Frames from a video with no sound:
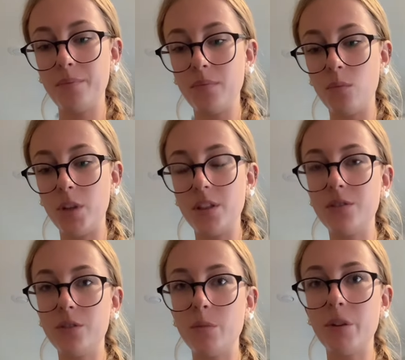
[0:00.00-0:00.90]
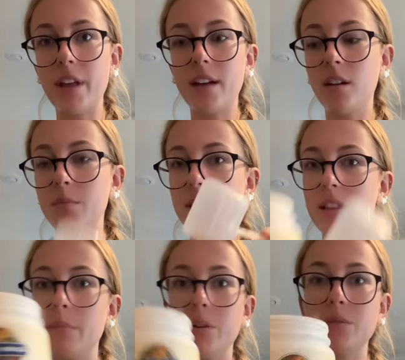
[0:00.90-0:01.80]
with the scooper that comes in
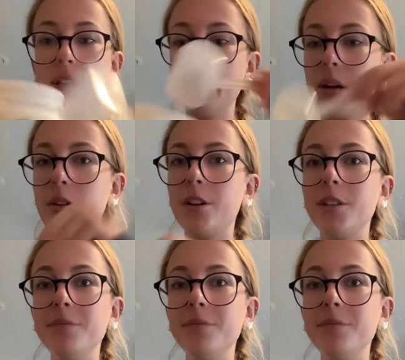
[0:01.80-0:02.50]
the protein powder.